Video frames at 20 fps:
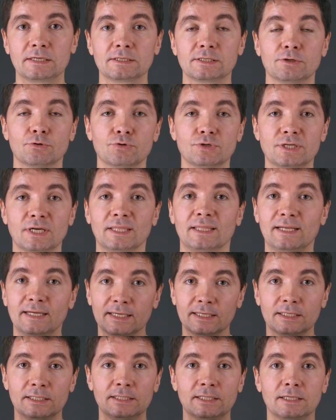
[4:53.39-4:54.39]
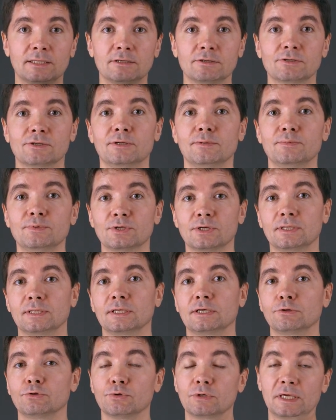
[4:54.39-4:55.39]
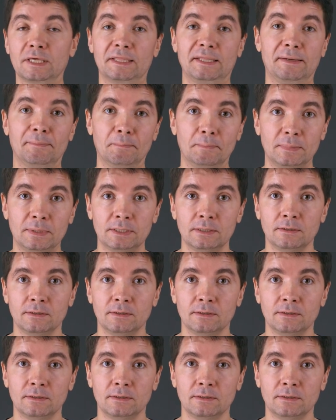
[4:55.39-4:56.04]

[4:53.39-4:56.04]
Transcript: so check the link in the description to get them.